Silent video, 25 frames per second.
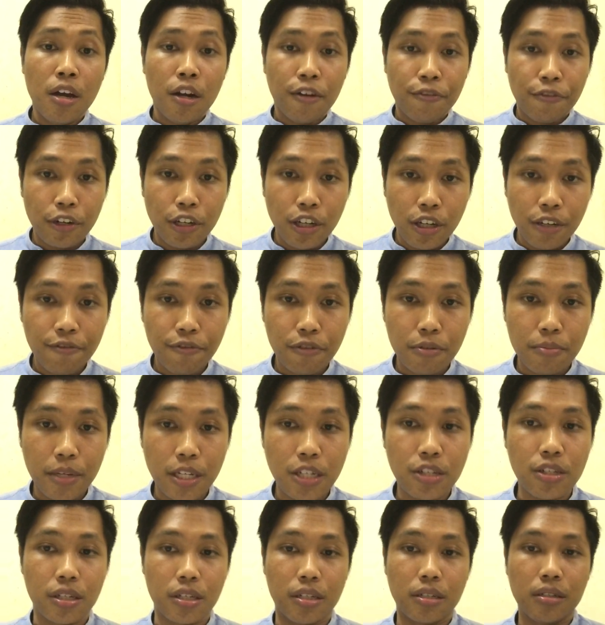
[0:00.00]
For your
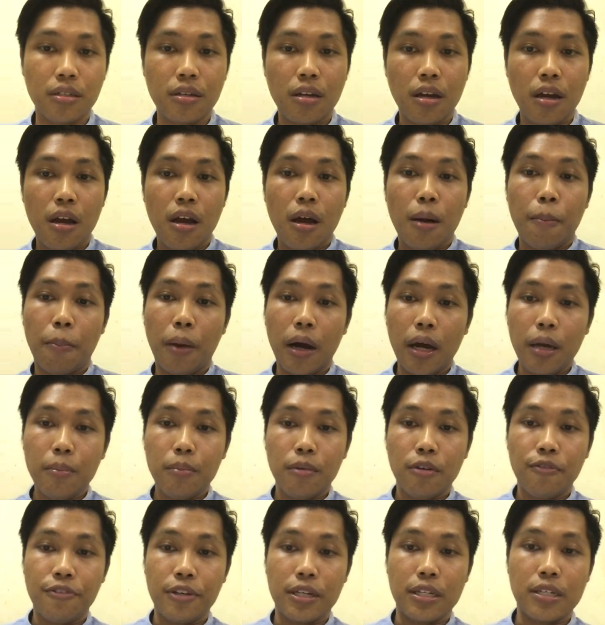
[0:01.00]
information,
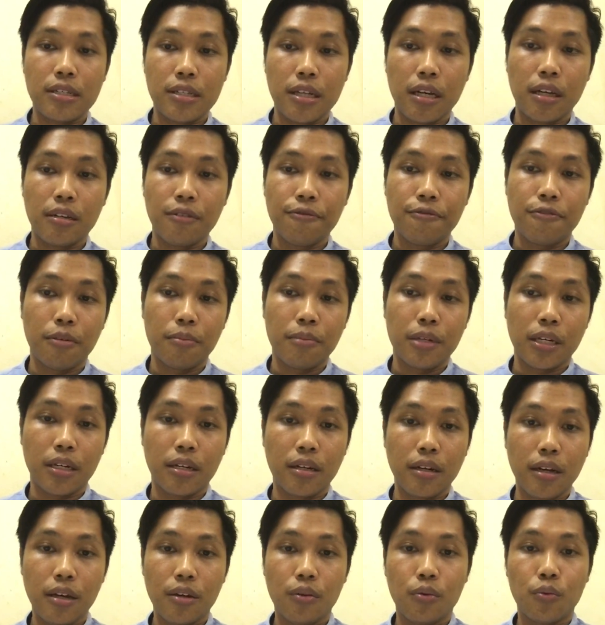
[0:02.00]
biomorphic is taken from the
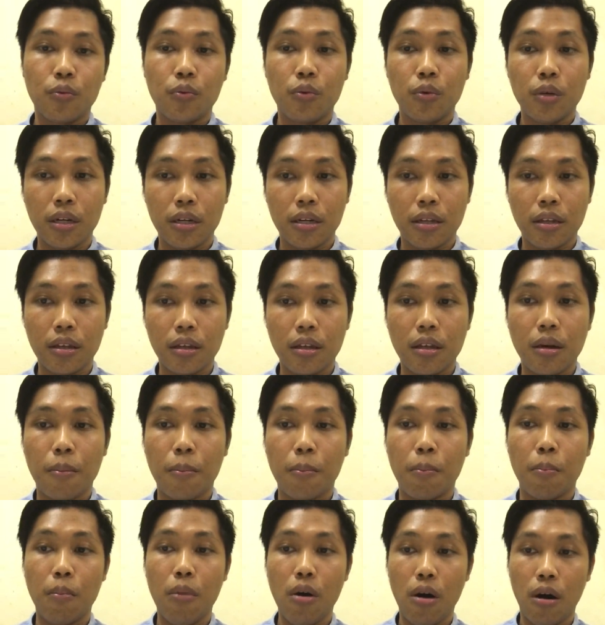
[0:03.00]
Greek word
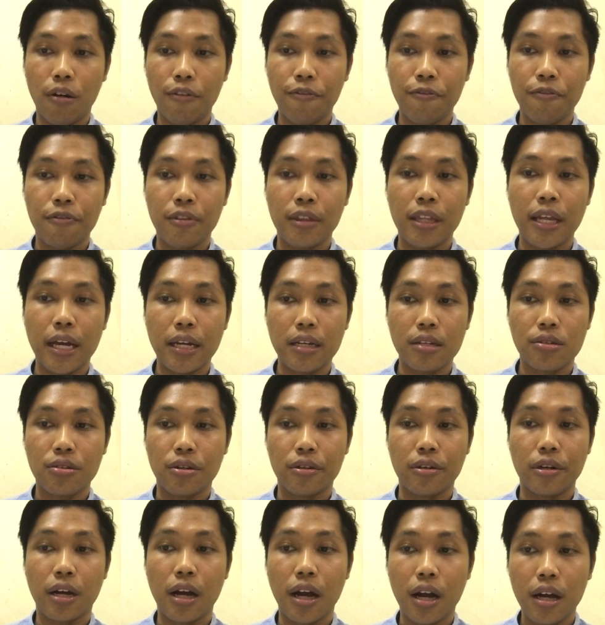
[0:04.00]
morph, that is
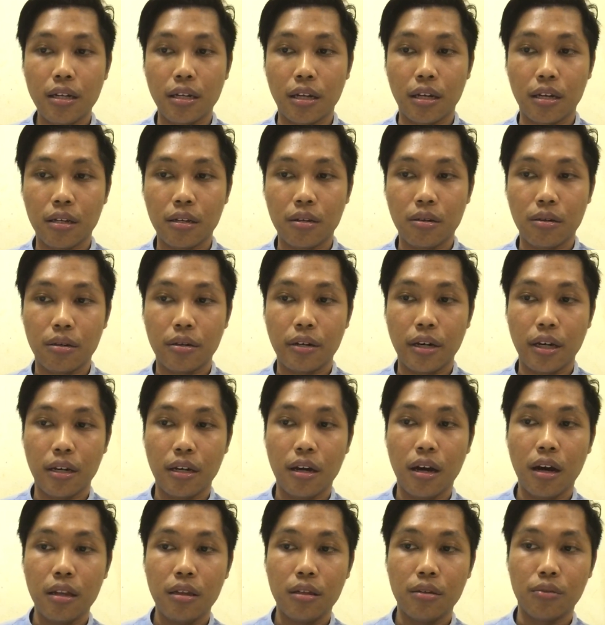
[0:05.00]
organic, or in
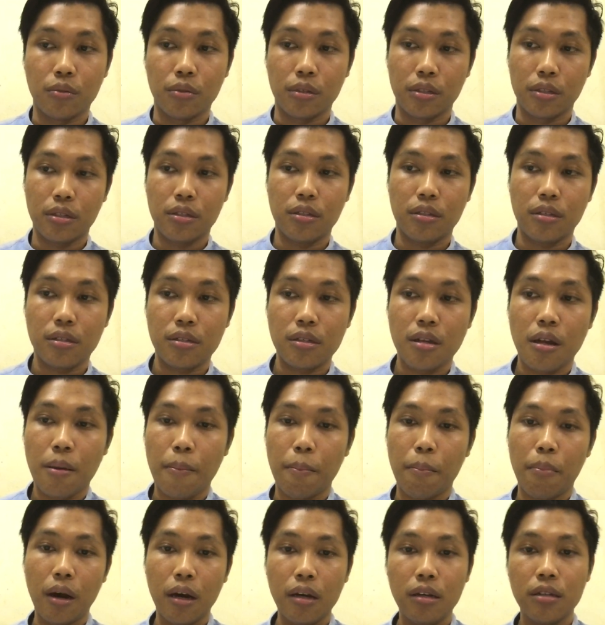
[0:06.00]
other words,
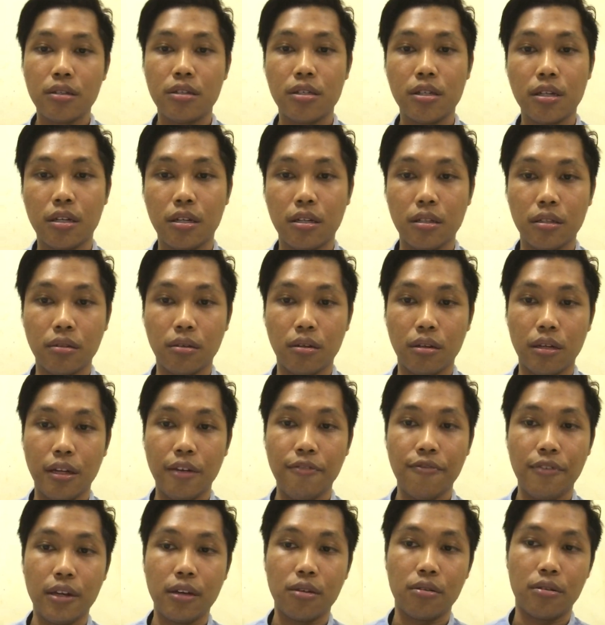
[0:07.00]
biological or
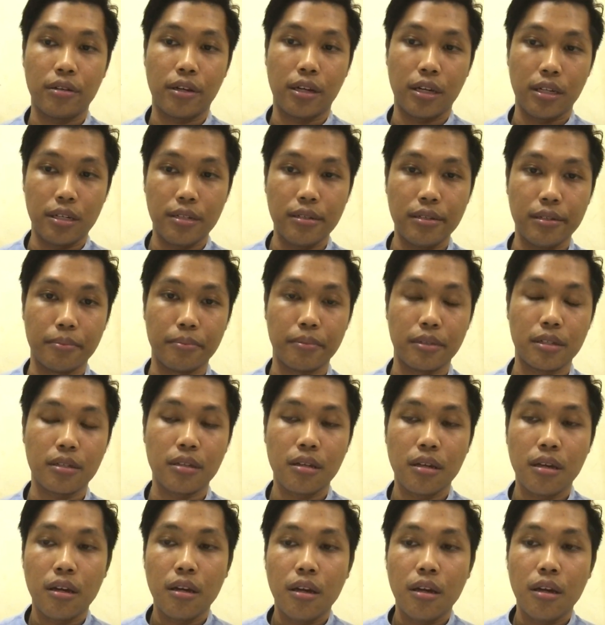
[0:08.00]
living organisms.